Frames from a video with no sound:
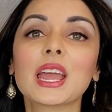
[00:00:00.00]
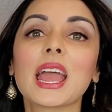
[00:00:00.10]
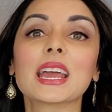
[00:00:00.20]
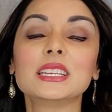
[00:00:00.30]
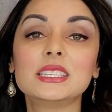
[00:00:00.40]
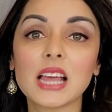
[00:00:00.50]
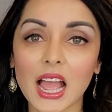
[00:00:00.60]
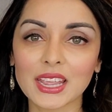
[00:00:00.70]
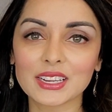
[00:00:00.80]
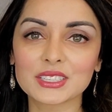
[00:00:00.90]
and
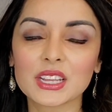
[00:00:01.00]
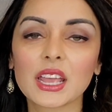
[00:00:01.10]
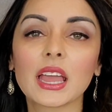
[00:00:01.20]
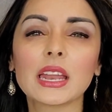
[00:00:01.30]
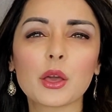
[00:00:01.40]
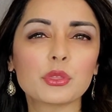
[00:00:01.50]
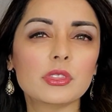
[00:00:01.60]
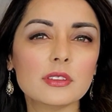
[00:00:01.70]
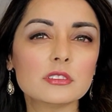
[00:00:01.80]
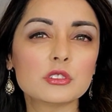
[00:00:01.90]
diet and how
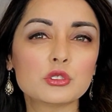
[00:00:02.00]
these